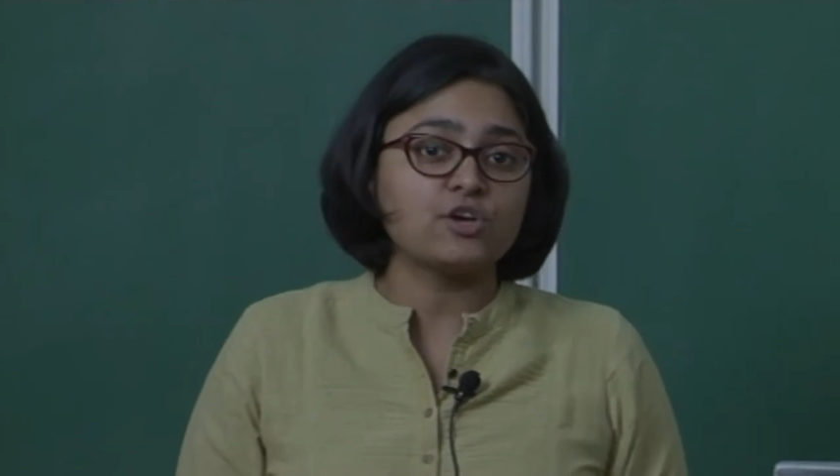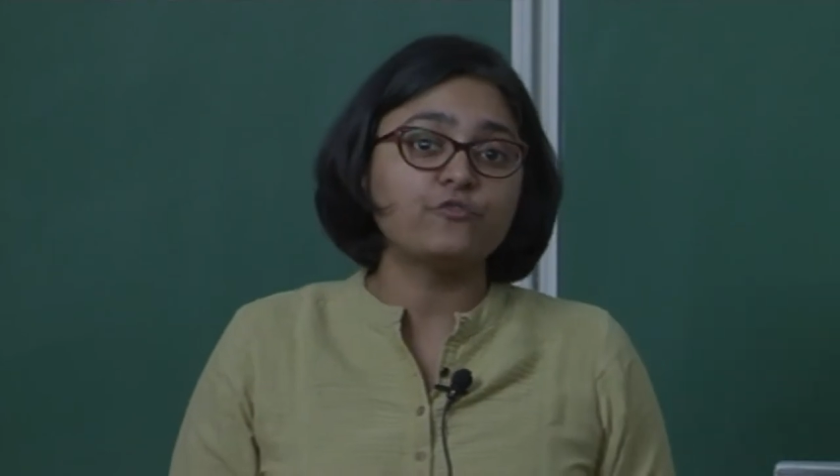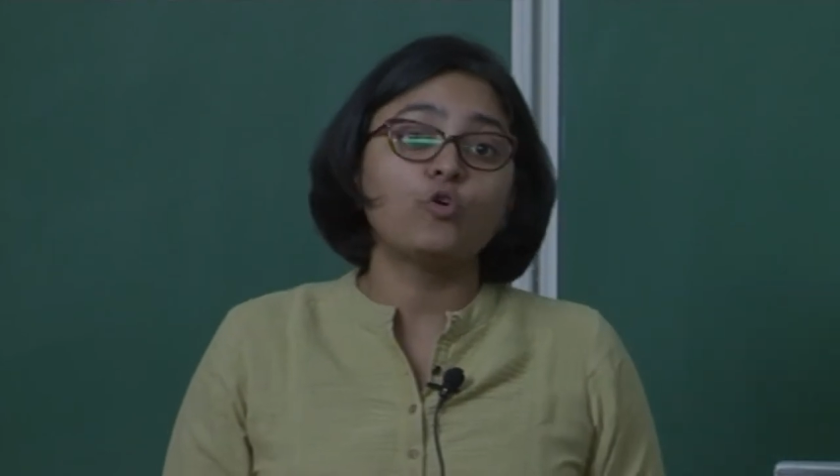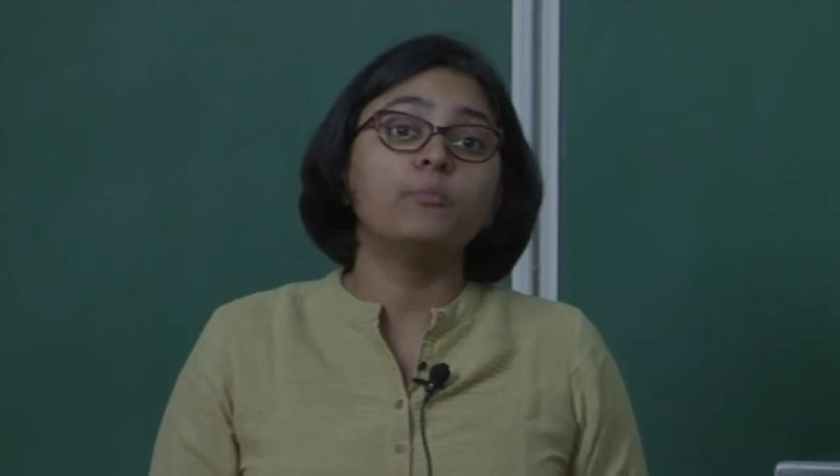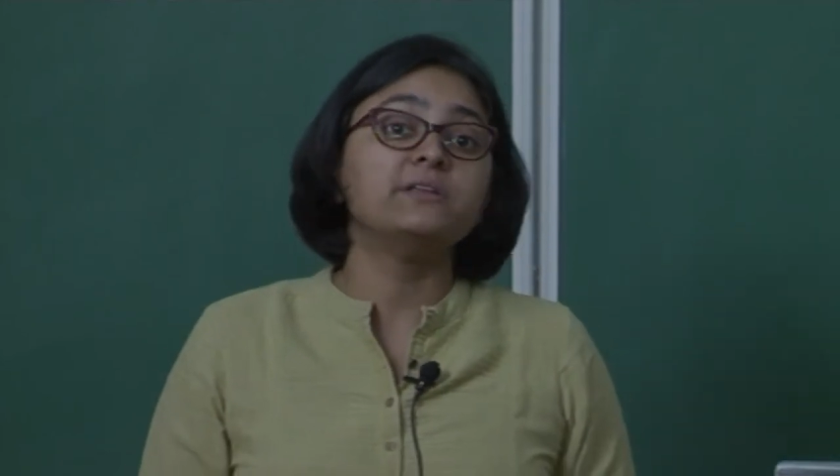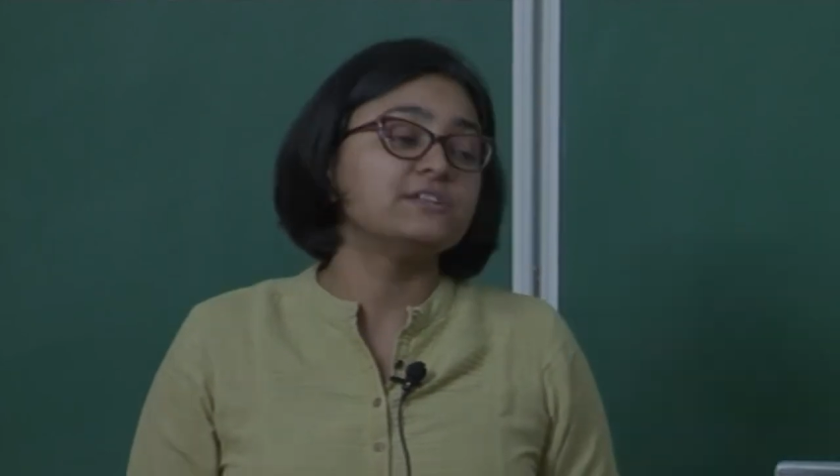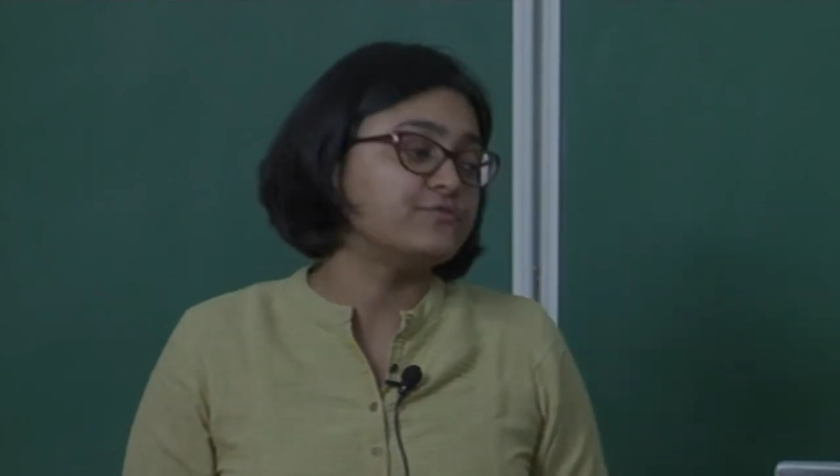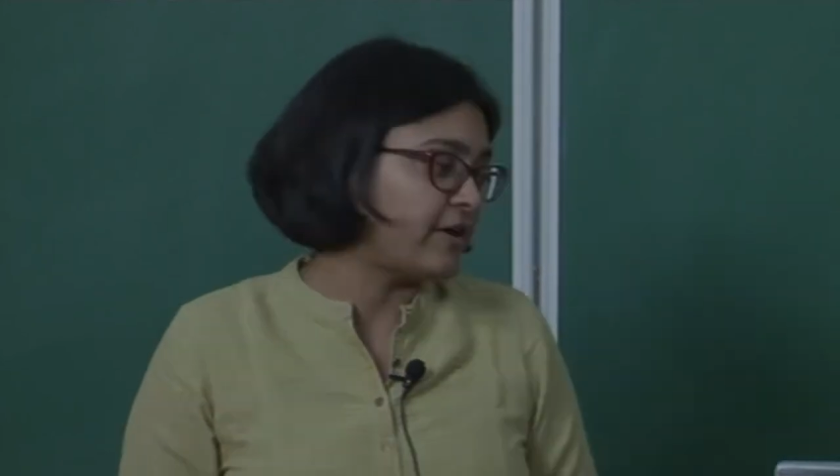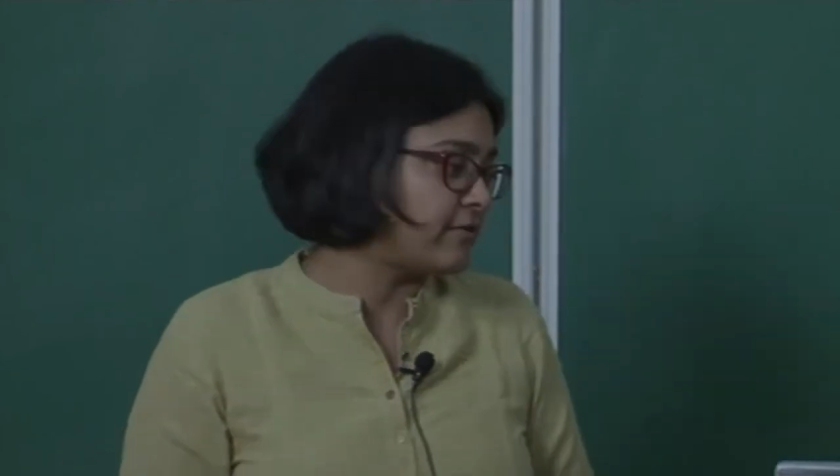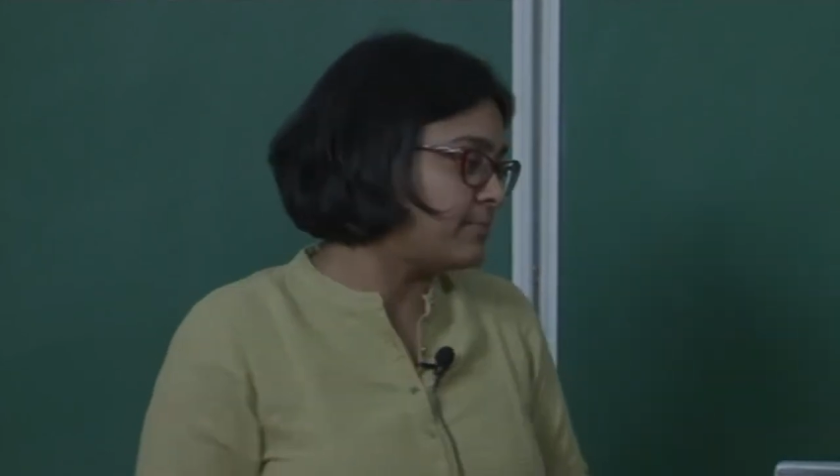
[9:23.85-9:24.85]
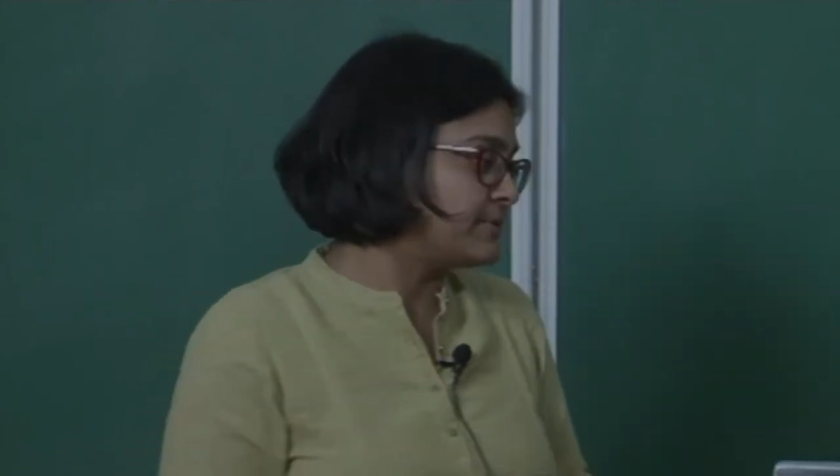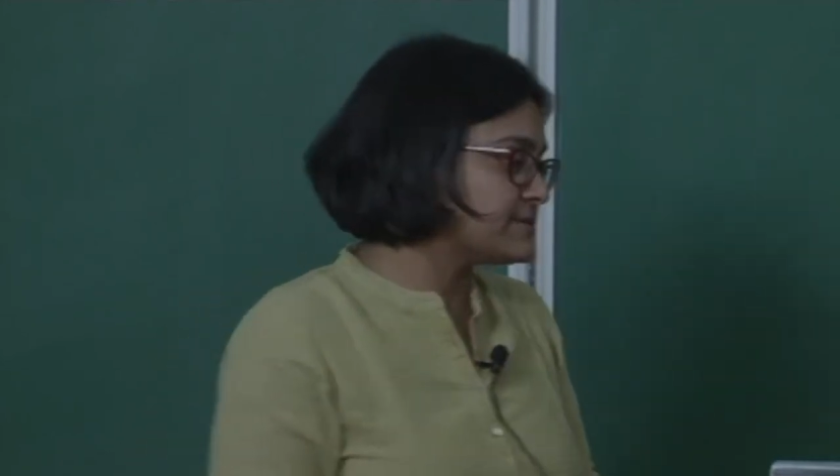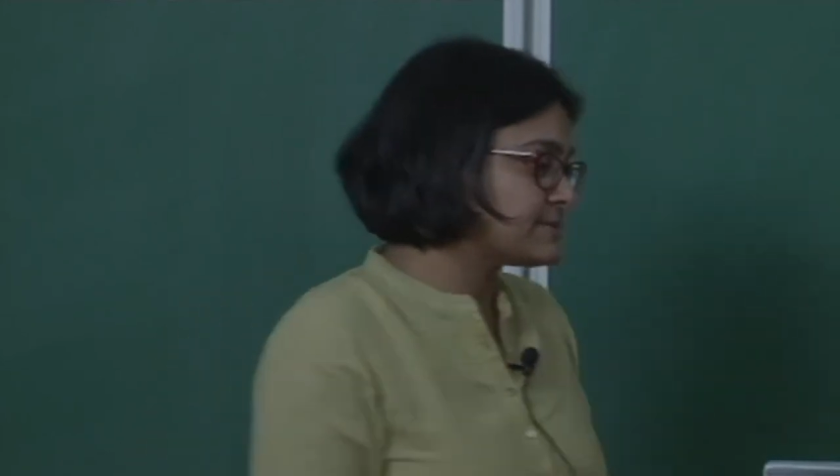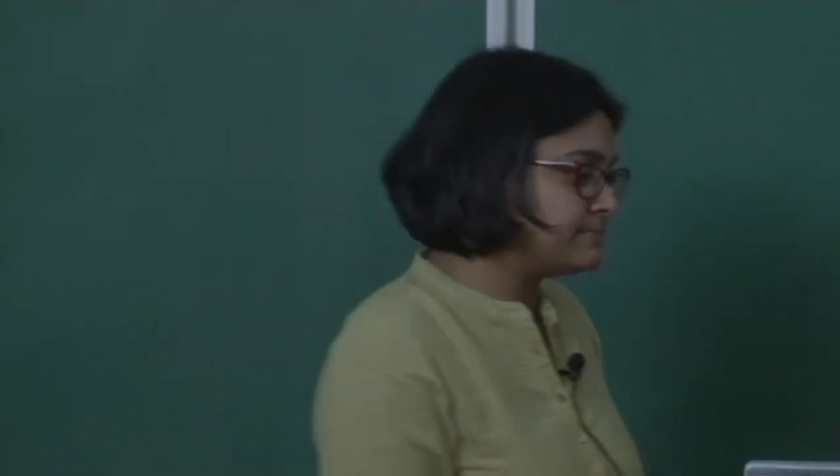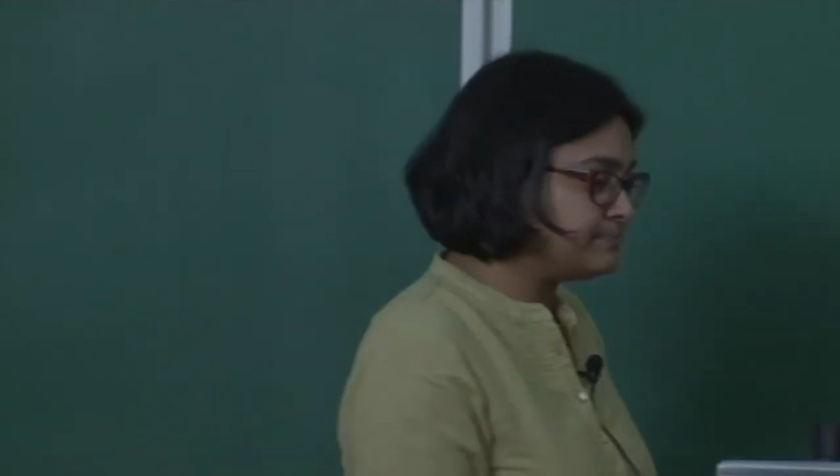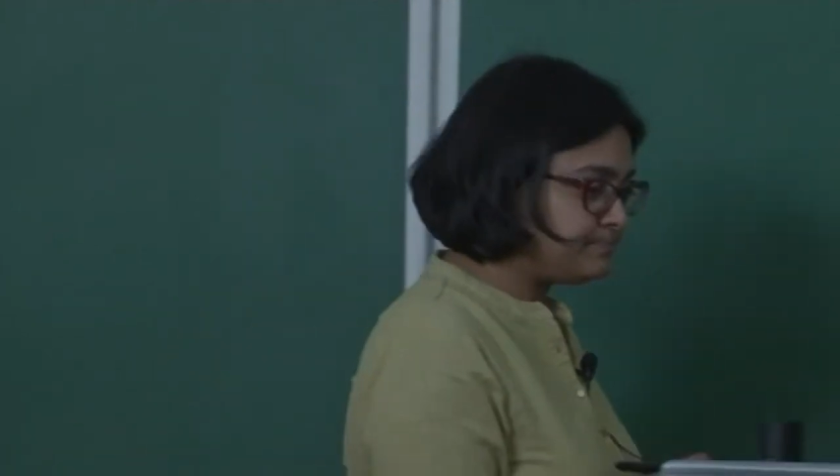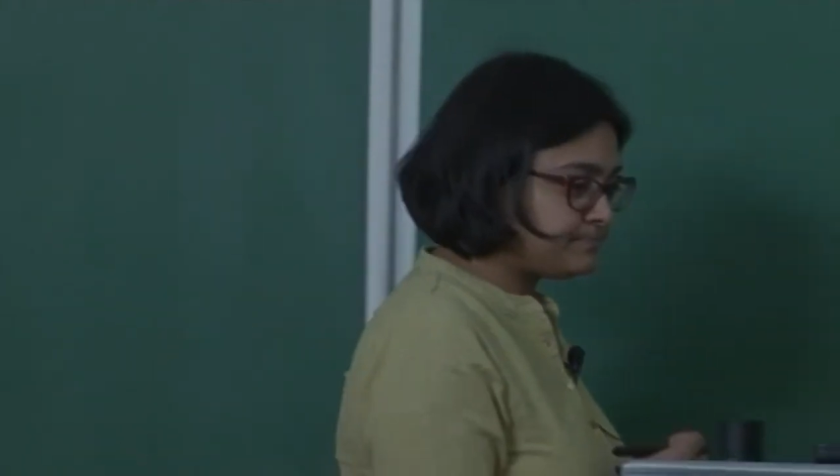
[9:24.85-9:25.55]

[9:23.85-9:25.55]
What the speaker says: of omitted variables.